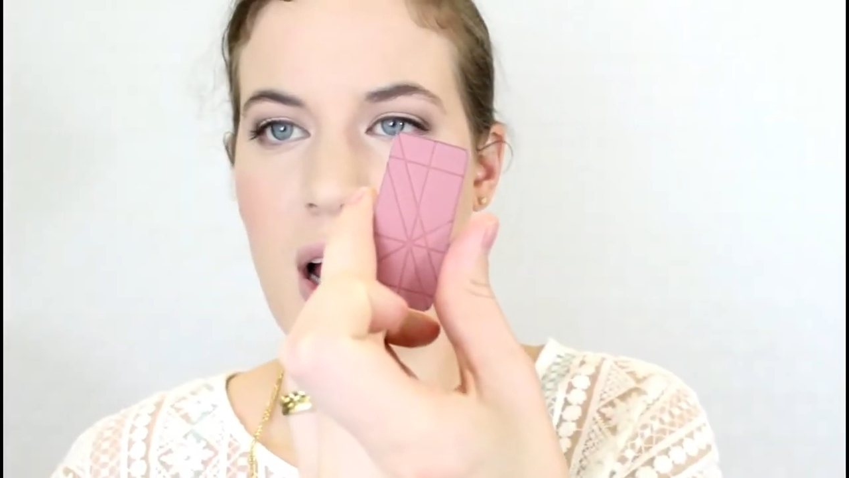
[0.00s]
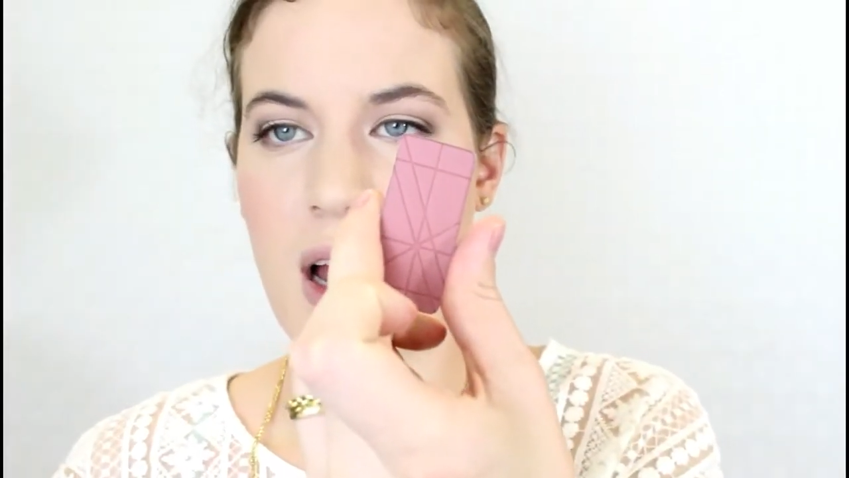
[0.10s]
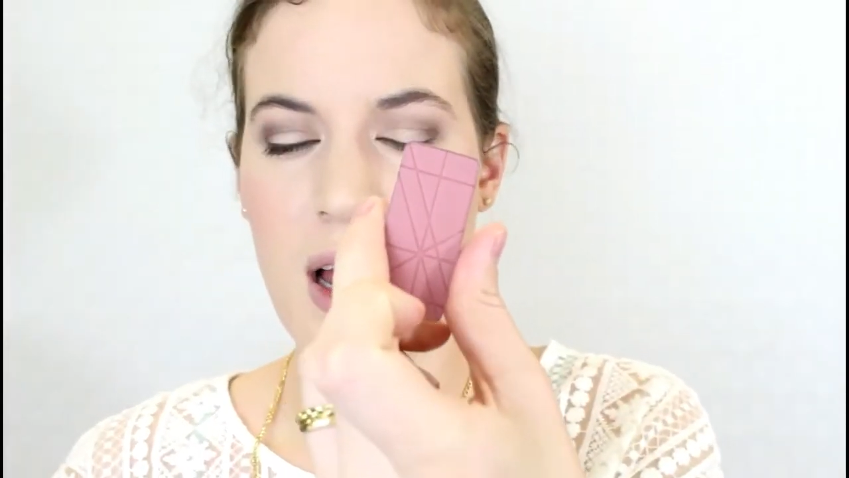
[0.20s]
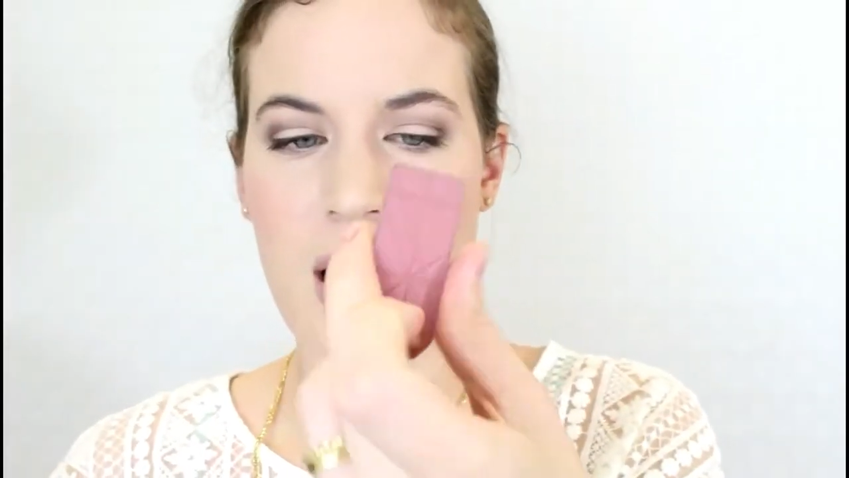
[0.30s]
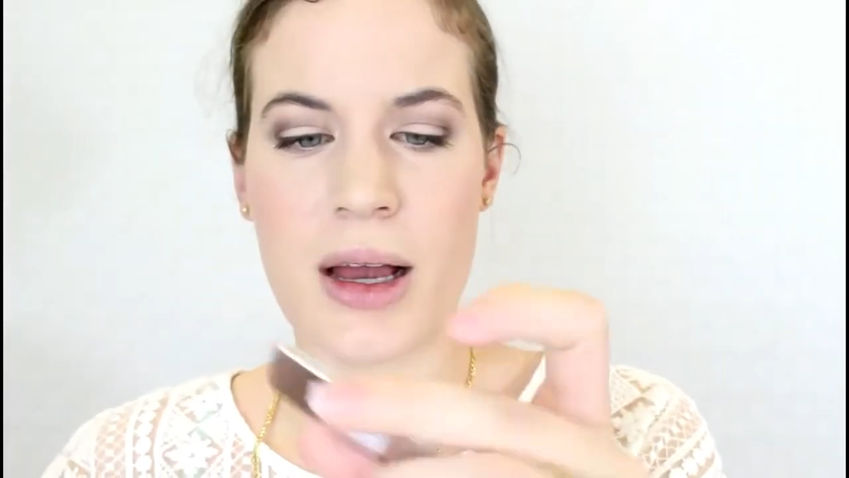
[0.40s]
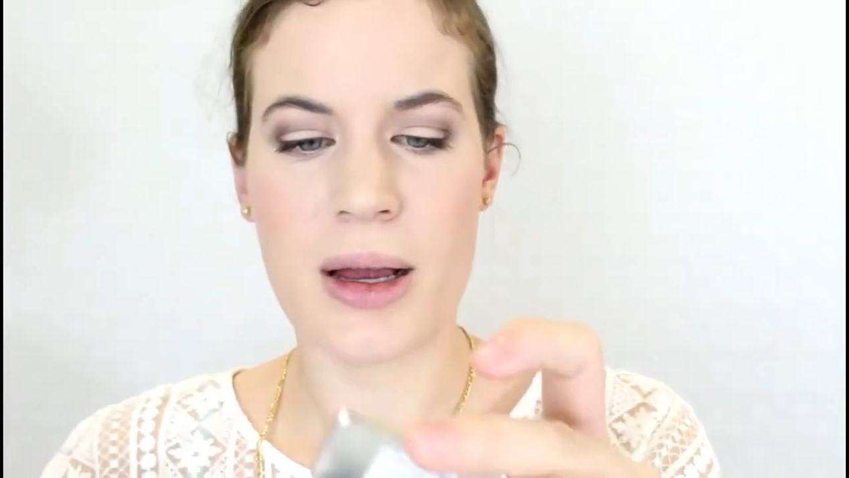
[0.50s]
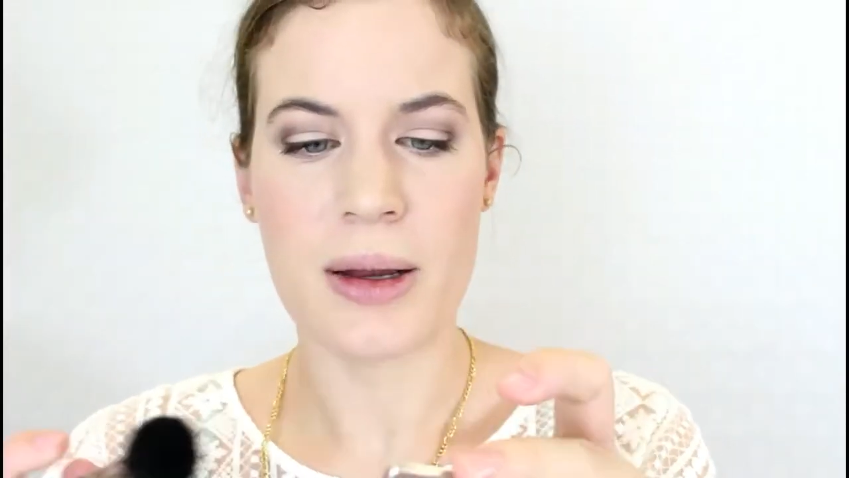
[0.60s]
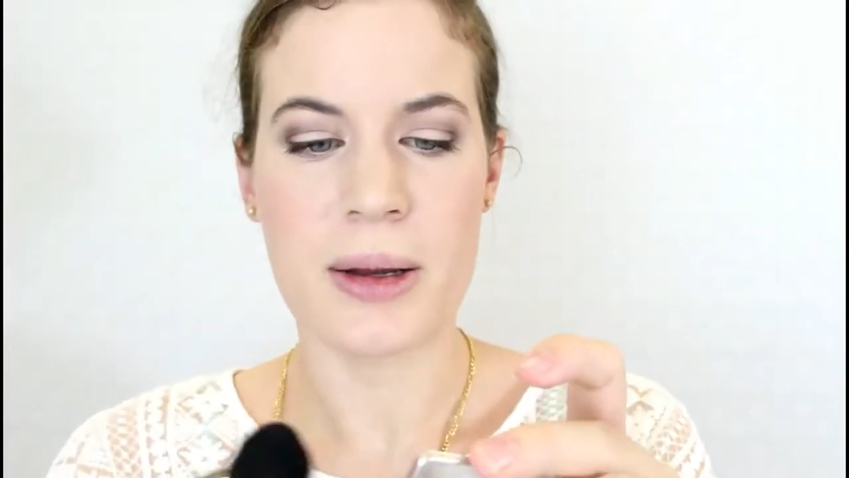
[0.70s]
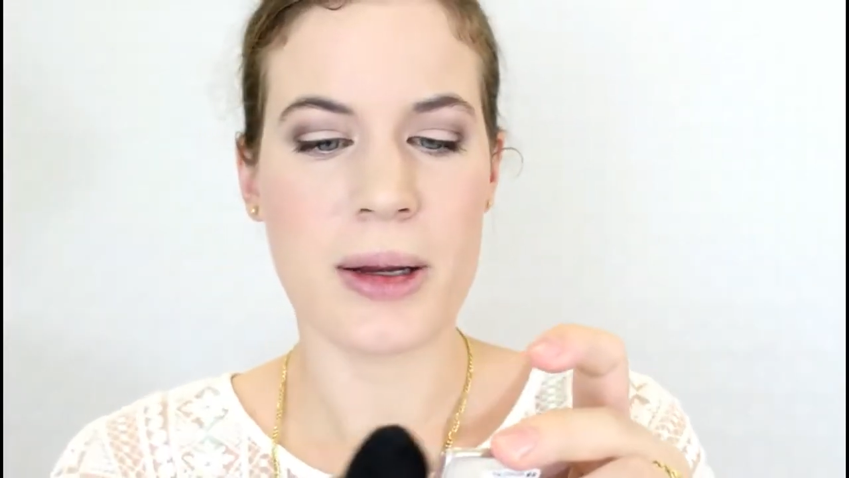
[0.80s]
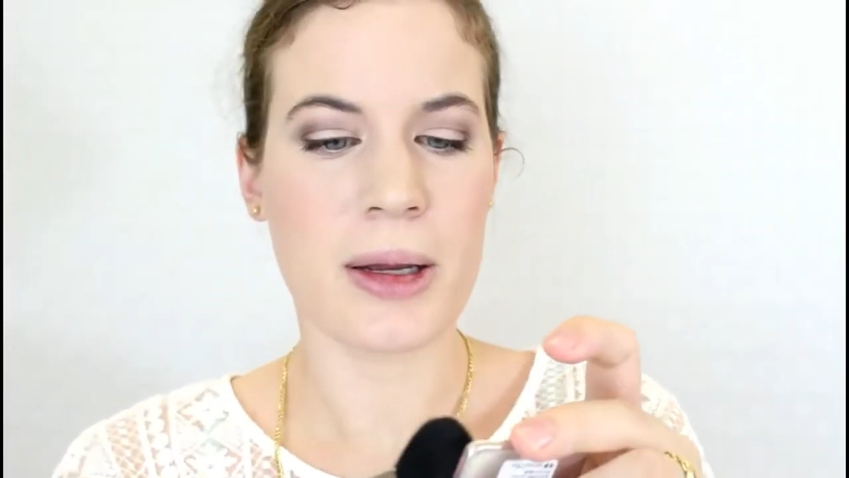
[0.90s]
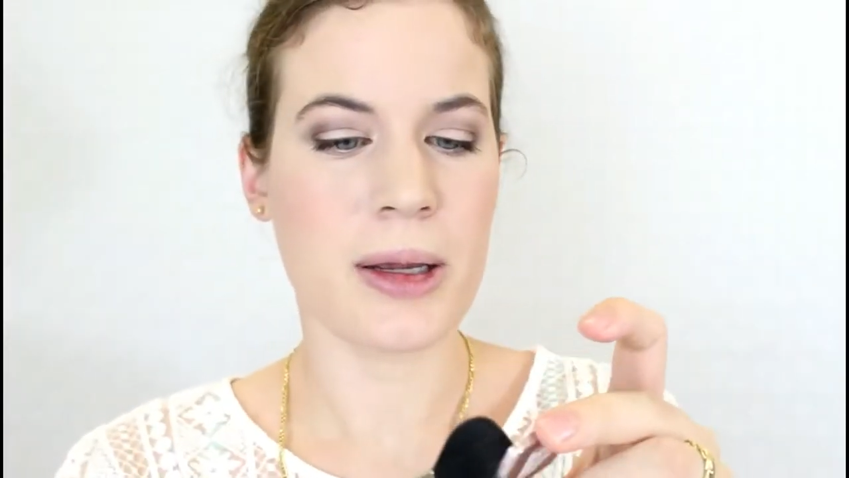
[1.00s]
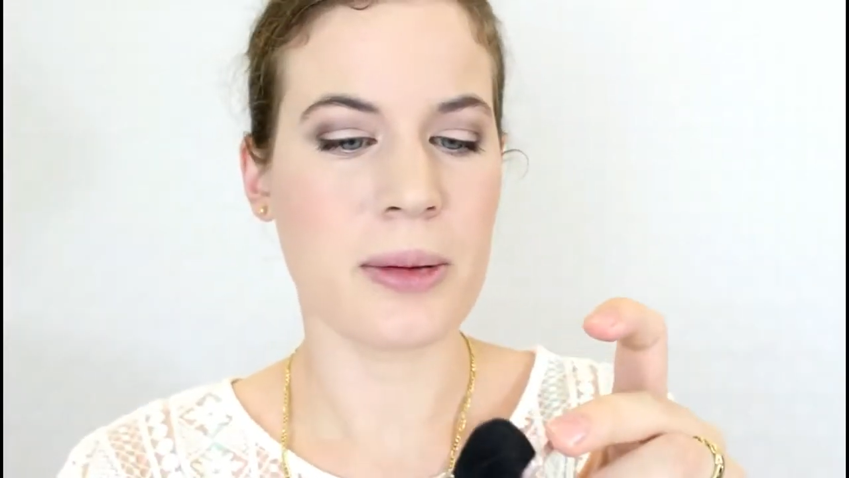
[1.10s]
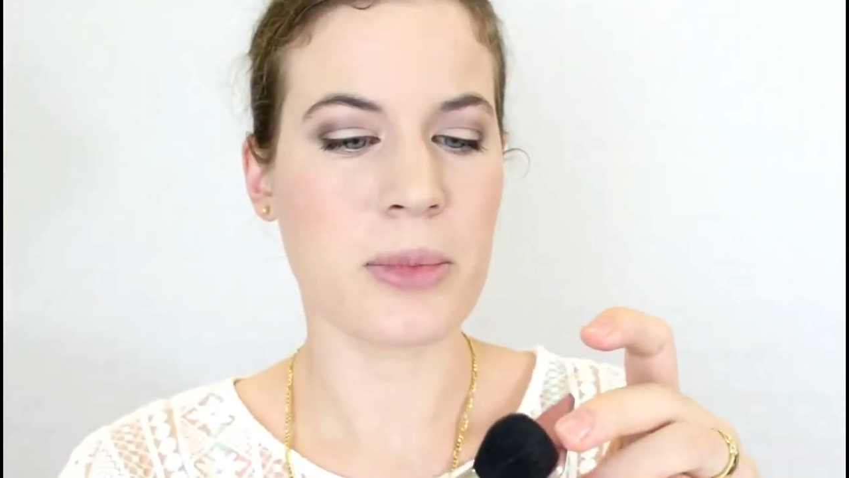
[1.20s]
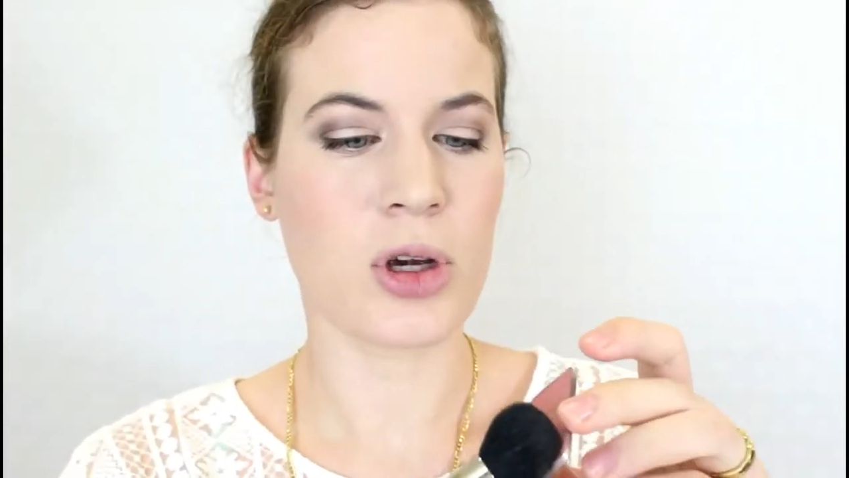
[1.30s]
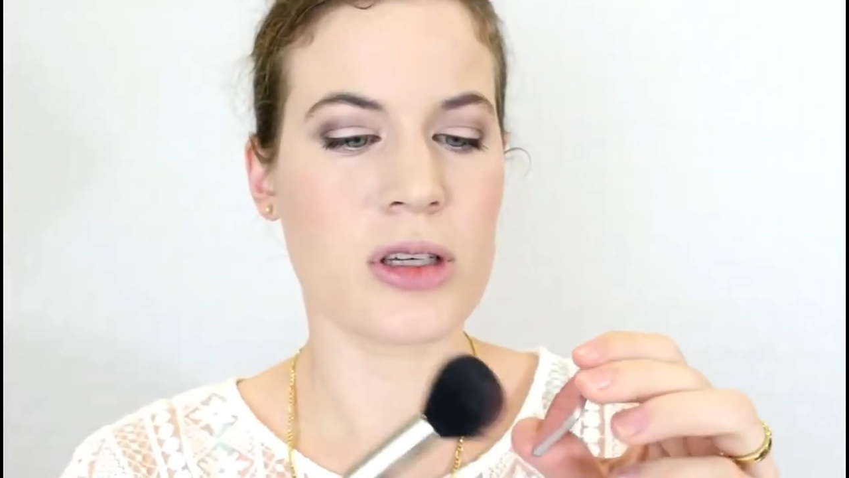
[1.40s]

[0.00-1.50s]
I am